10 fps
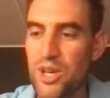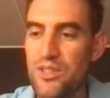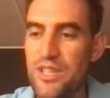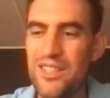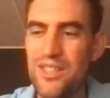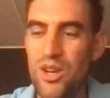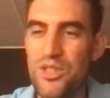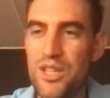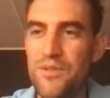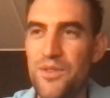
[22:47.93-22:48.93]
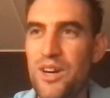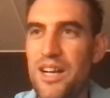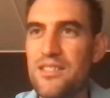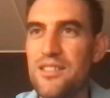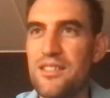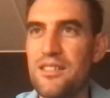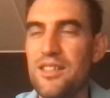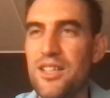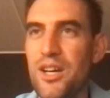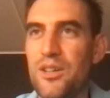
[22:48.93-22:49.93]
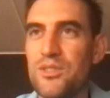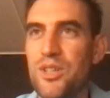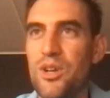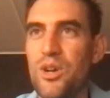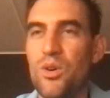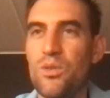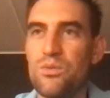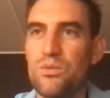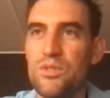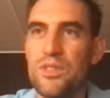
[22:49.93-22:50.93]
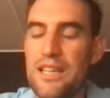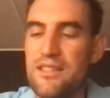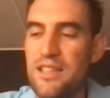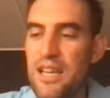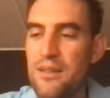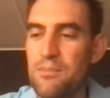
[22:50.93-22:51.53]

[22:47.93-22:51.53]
technology for us. I was on a call yesterday,